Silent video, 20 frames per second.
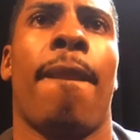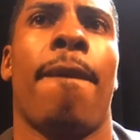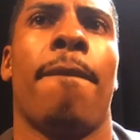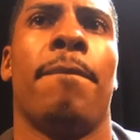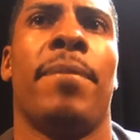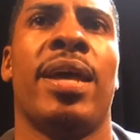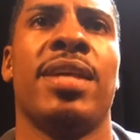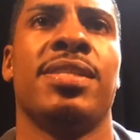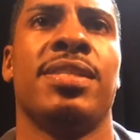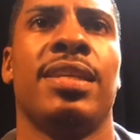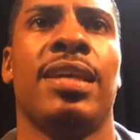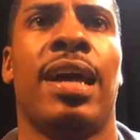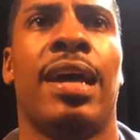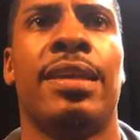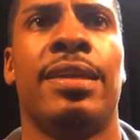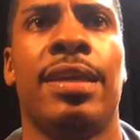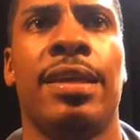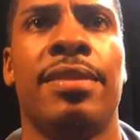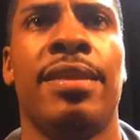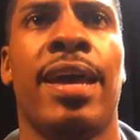basically, I
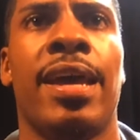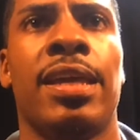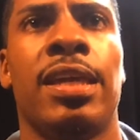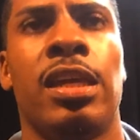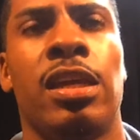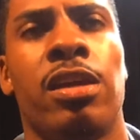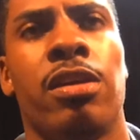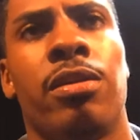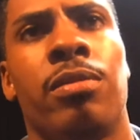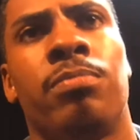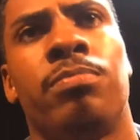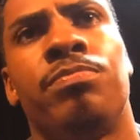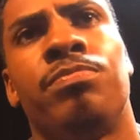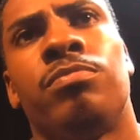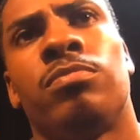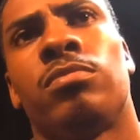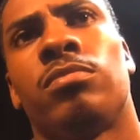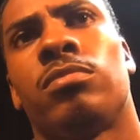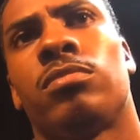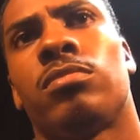did that year.
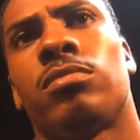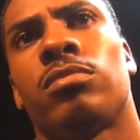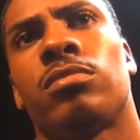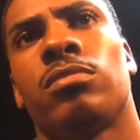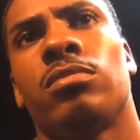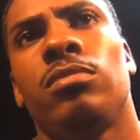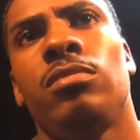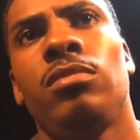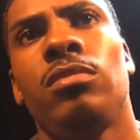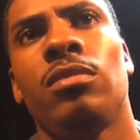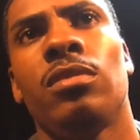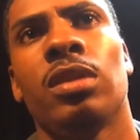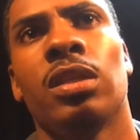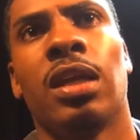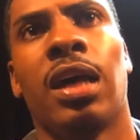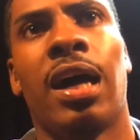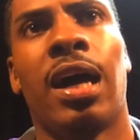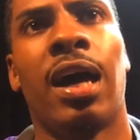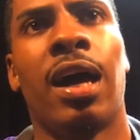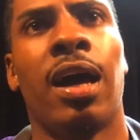
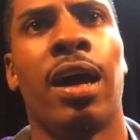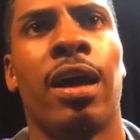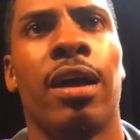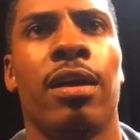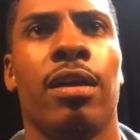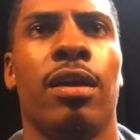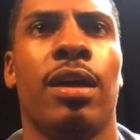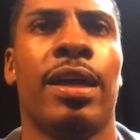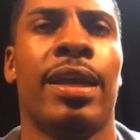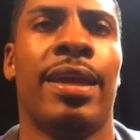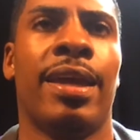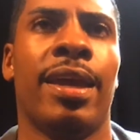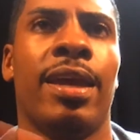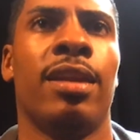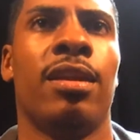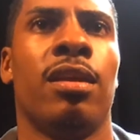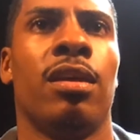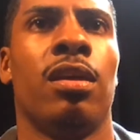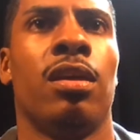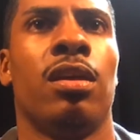I,
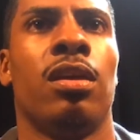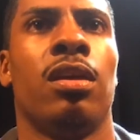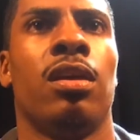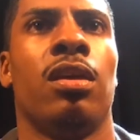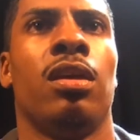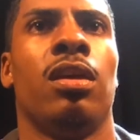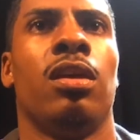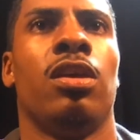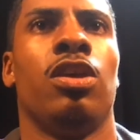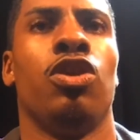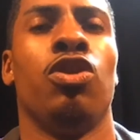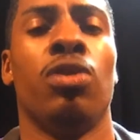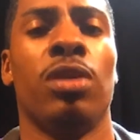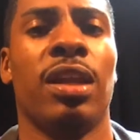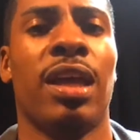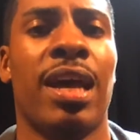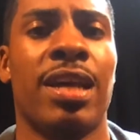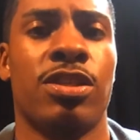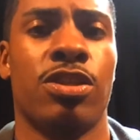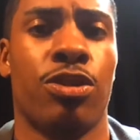again,
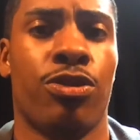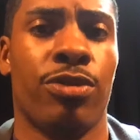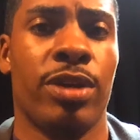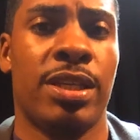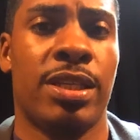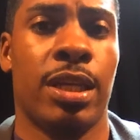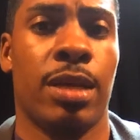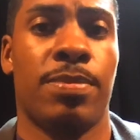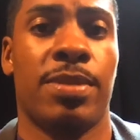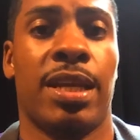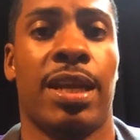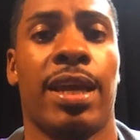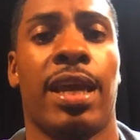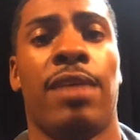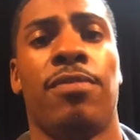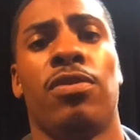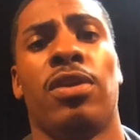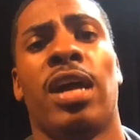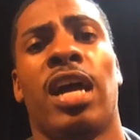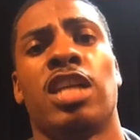utilized the three tips that I
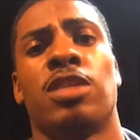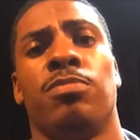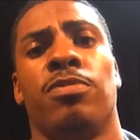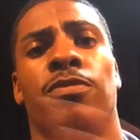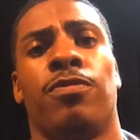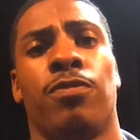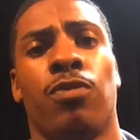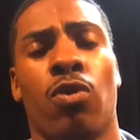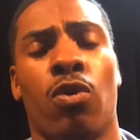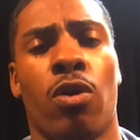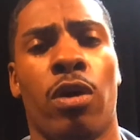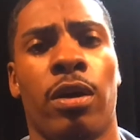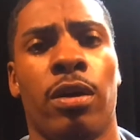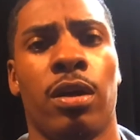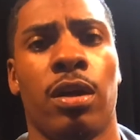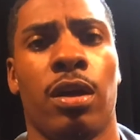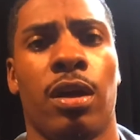gave you guys before.